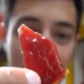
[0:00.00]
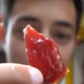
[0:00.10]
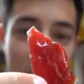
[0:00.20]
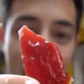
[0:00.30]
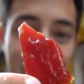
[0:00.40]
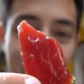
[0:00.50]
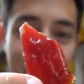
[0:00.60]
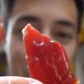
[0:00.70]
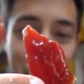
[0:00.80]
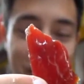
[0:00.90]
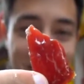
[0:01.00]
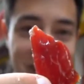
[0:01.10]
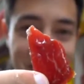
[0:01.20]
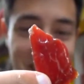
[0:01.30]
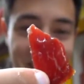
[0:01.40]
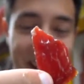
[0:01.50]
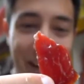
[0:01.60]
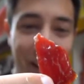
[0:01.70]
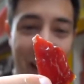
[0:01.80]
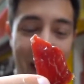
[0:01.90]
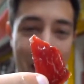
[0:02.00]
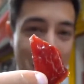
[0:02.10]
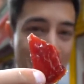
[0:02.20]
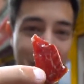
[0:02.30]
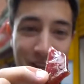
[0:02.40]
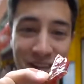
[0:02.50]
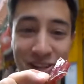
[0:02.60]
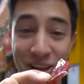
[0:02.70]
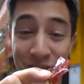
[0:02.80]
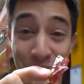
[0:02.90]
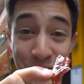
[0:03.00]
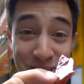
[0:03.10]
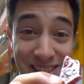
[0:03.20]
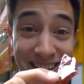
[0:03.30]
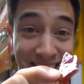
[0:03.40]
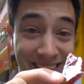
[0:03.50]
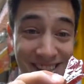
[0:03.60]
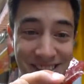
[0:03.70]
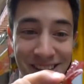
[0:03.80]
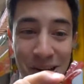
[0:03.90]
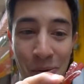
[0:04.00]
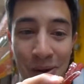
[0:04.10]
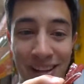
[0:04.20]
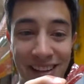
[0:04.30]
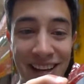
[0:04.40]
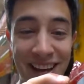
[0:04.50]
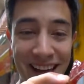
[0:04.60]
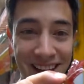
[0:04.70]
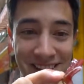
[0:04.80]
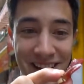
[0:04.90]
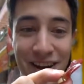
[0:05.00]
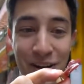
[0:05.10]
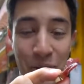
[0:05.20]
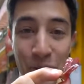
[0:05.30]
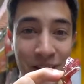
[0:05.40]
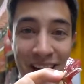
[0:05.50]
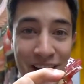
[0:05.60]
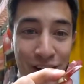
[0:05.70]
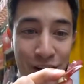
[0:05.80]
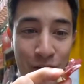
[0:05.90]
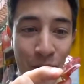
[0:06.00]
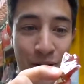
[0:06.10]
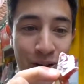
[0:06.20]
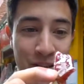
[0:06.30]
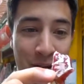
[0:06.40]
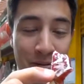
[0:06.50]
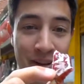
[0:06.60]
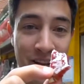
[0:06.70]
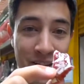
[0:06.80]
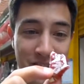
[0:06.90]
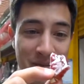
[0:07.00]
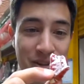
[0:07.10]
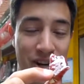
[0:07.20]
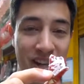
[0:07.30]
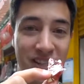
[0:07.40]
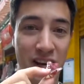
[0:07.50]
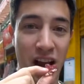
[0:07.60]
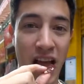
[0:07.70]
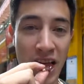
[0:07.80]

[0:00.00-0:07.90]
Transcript: We have our Yunnanese style ham, and this is ridiculously oily. It's got a whole layer of oil on top of it. So let me try this here.